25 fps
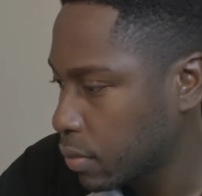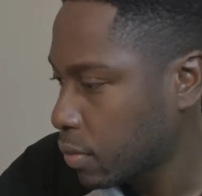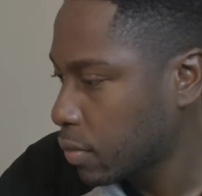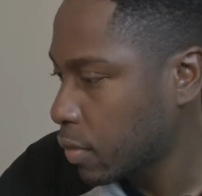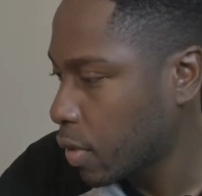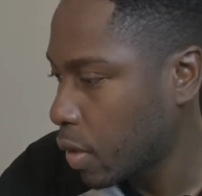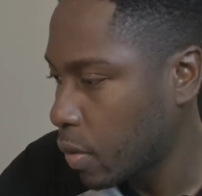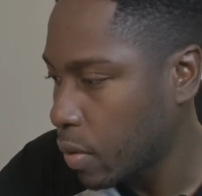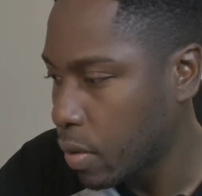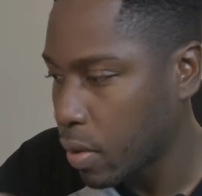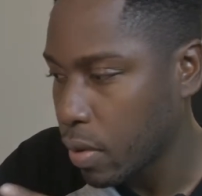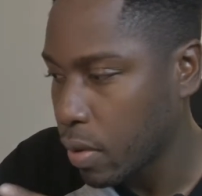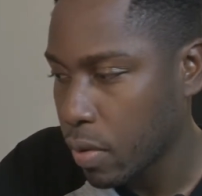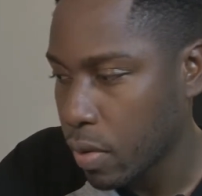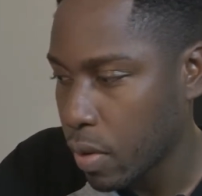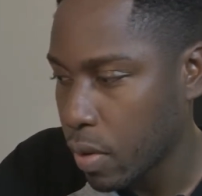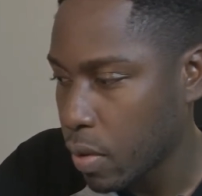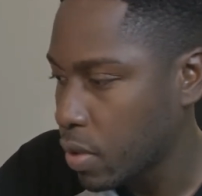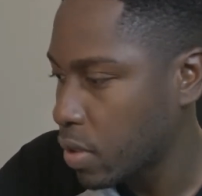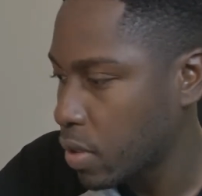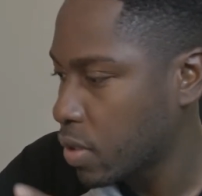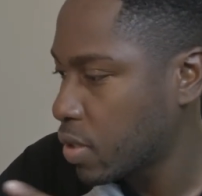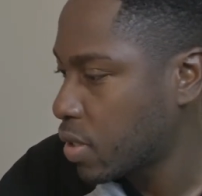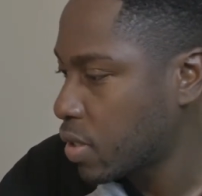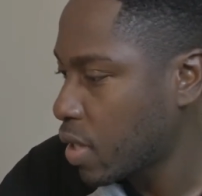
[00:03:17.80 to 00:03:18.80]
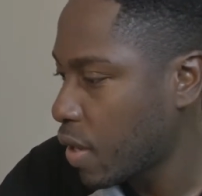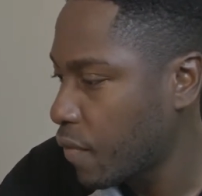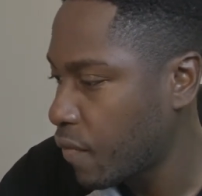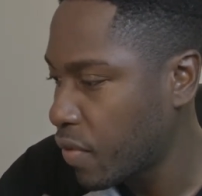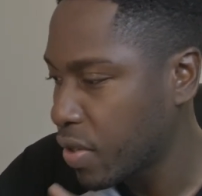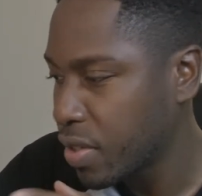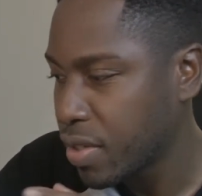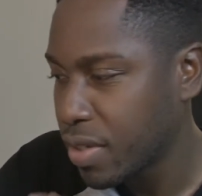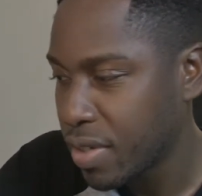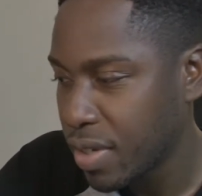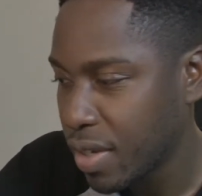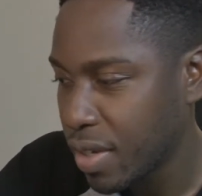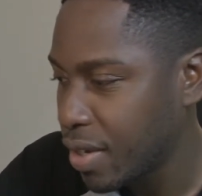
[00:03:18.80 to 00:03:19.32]
I went from the 7
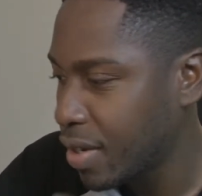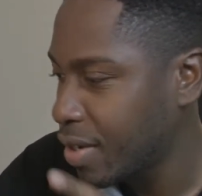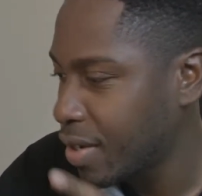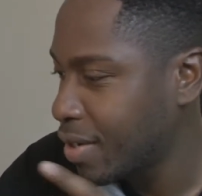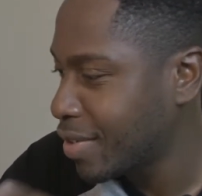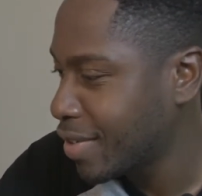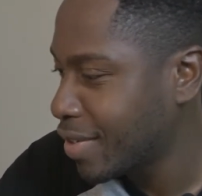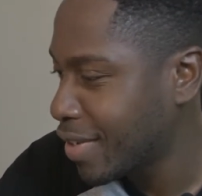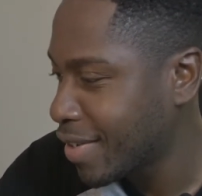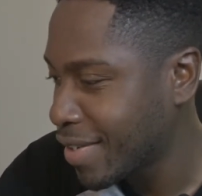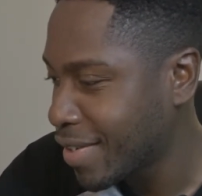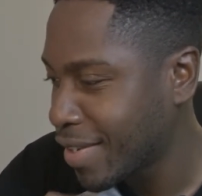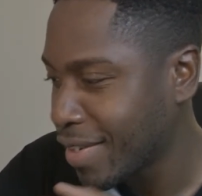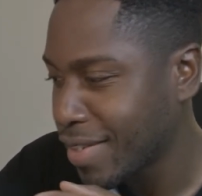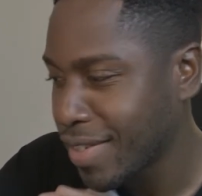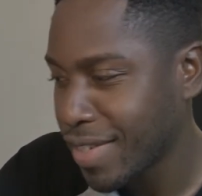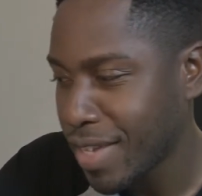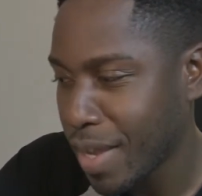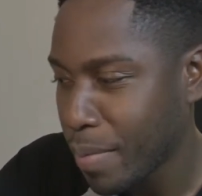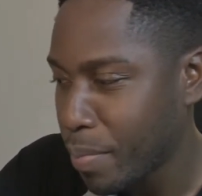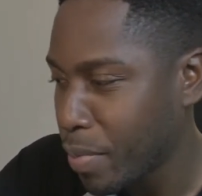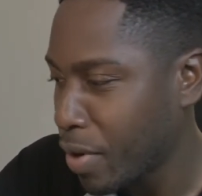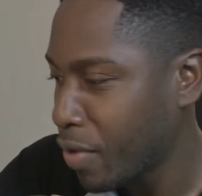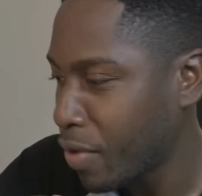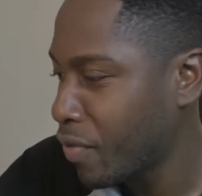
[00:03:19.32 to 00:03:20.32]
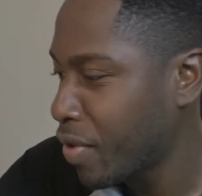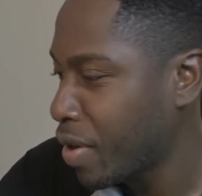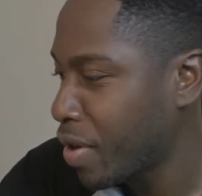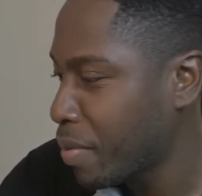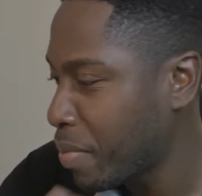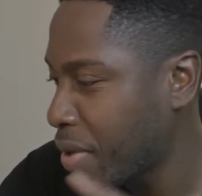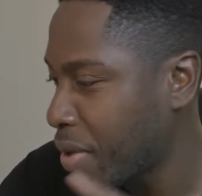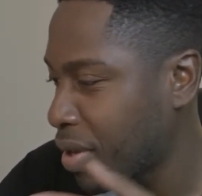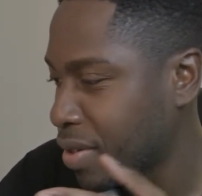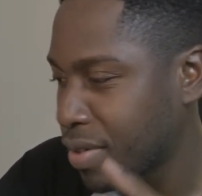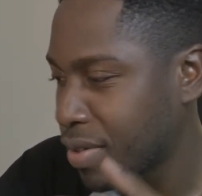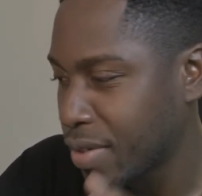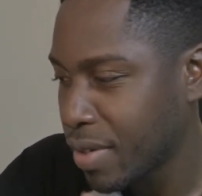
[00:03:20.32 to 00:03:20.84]
seas just to separate
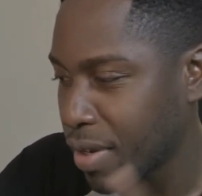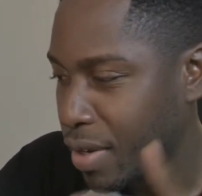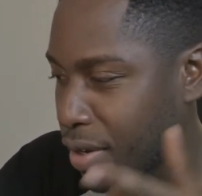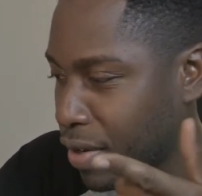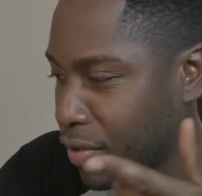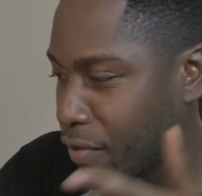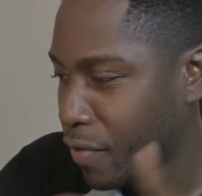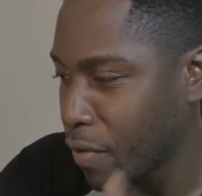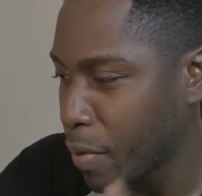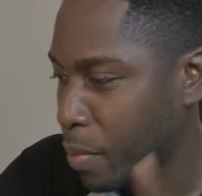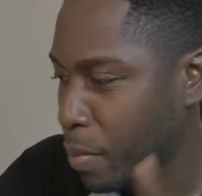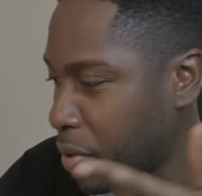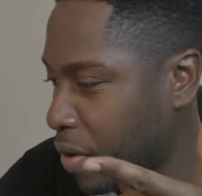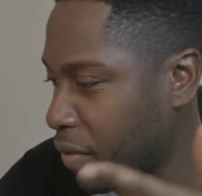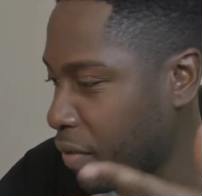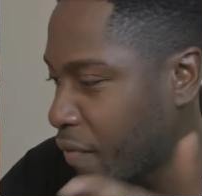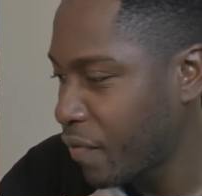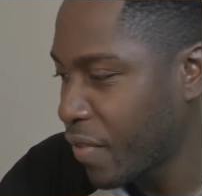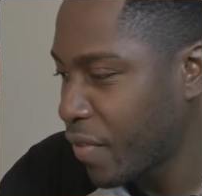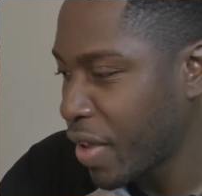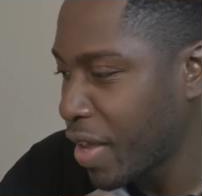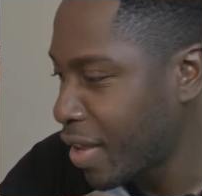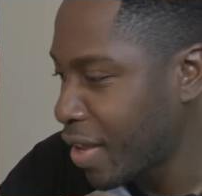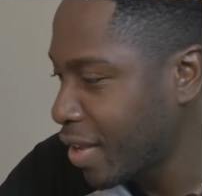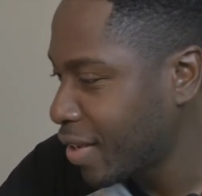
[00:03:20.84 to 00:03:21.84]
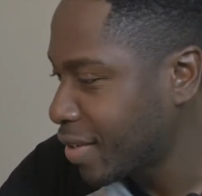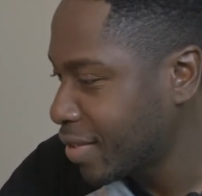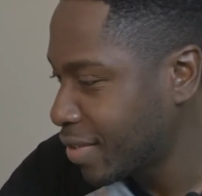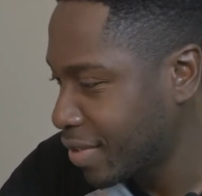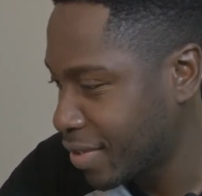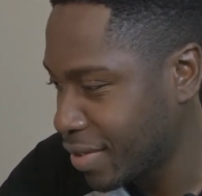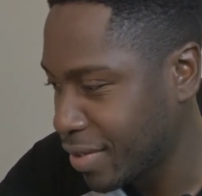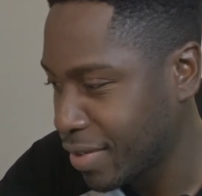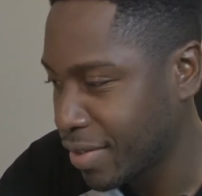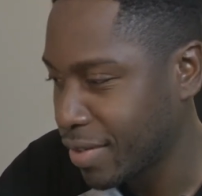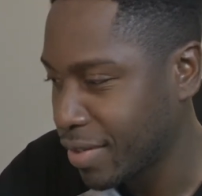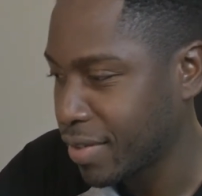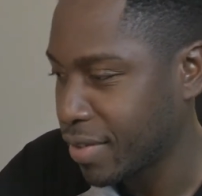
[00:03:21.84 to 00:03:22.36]
myself from the
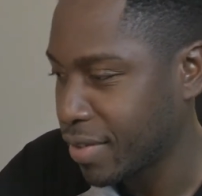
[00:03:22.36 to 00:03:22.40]
fakes.